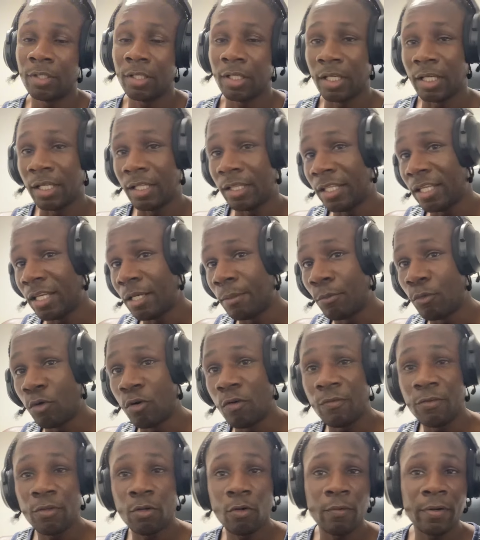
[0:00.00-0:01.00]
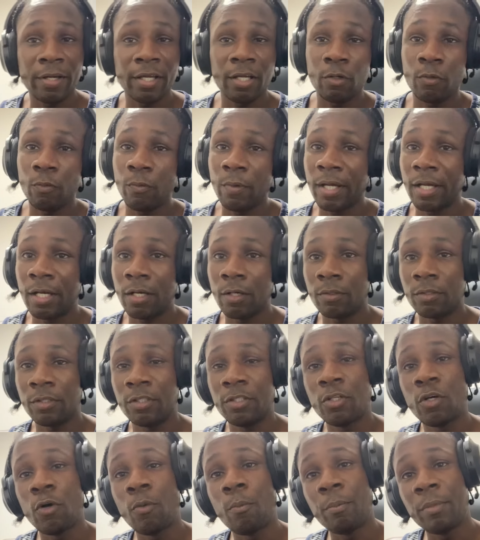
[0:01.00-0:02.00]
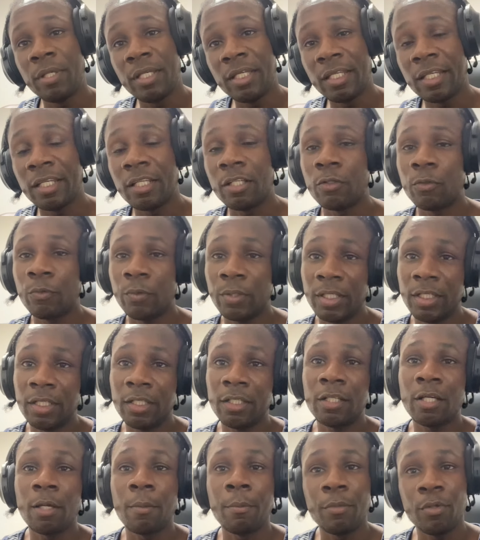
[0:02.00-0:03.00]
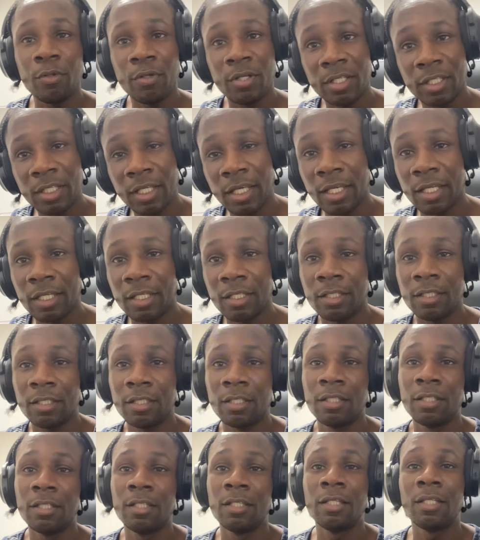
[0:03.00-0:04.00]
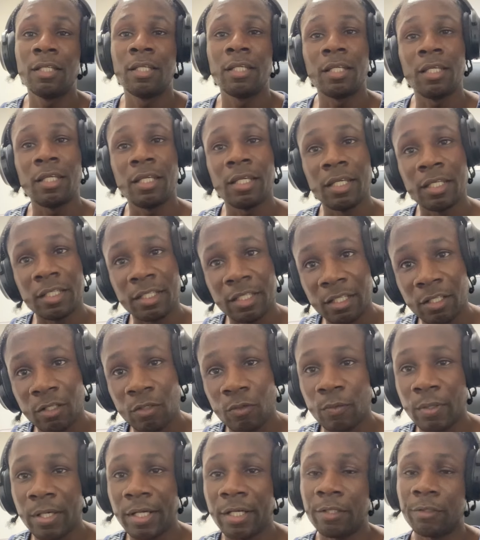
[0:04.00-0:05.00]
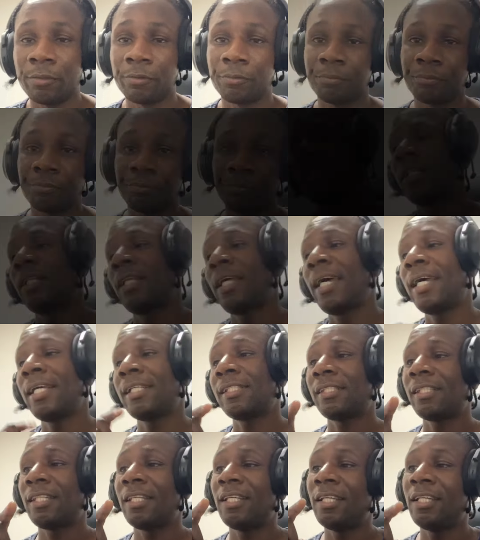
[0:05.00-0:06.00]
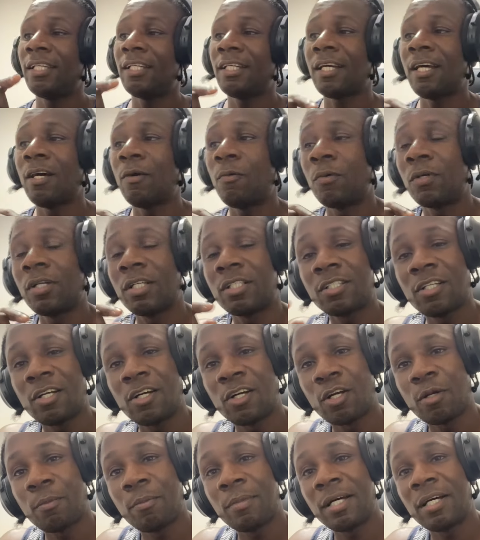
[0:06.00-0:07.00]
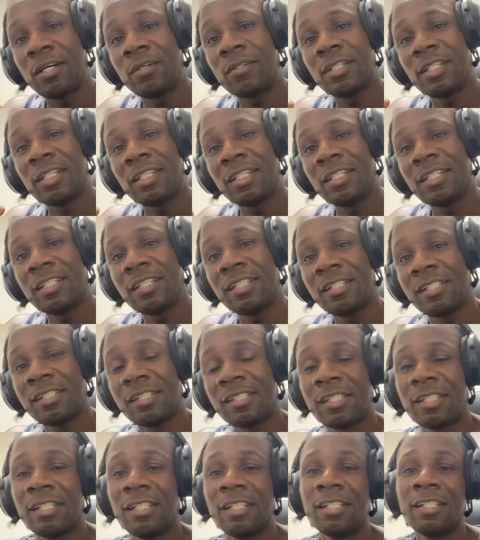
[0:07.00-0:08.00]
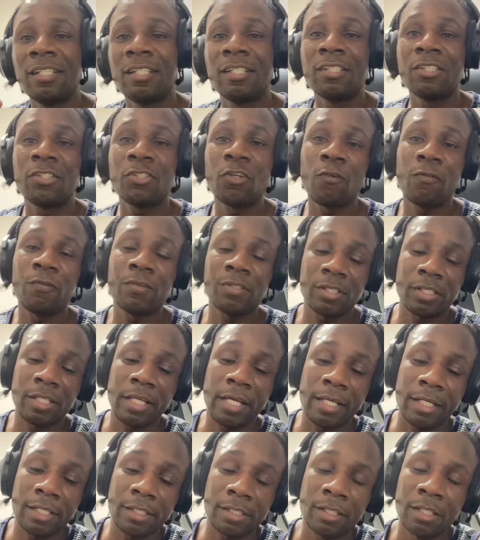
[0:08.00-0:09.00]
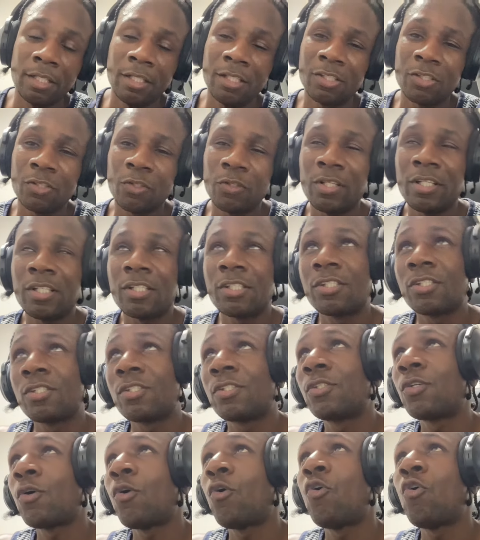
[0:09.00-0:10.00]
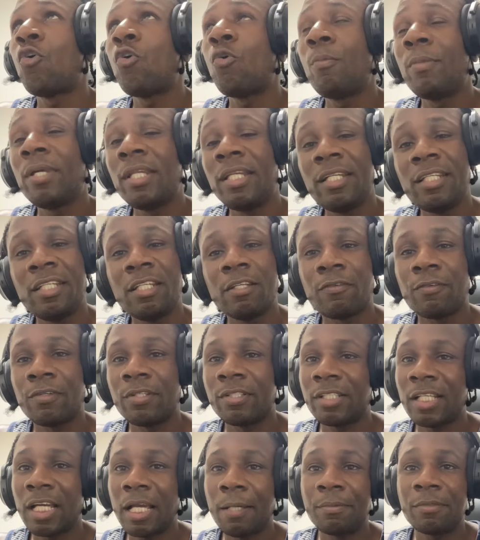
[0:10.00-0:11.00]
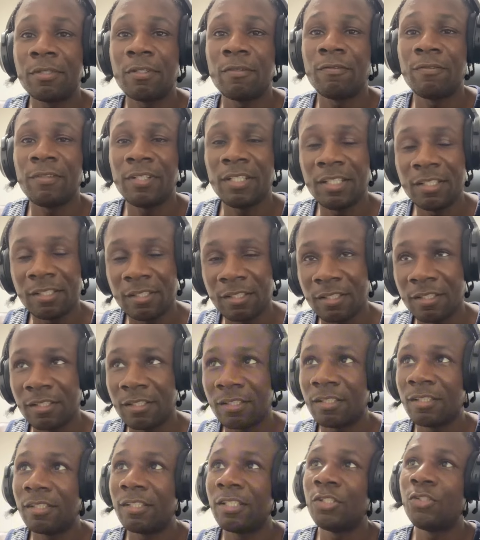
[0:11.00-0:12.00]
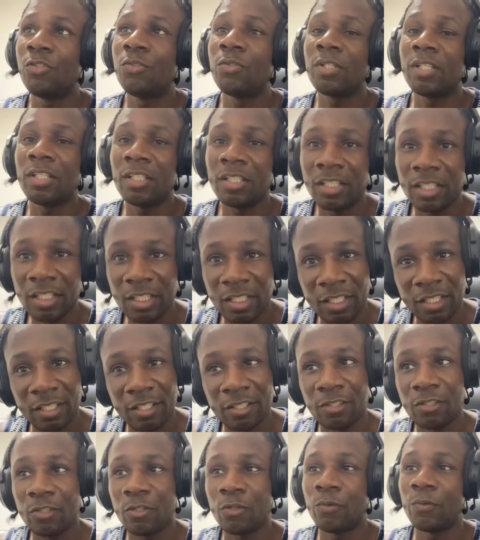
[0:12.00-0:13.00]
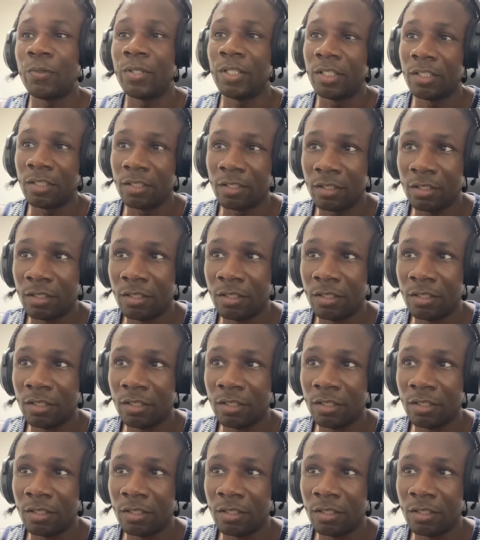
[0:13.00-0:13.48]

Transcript: and then move your way around. You know, meet and greet, communicate, and get around. The last thing I want to talk about is SOPA status. So there's so many different types of visas that you can get in Korea.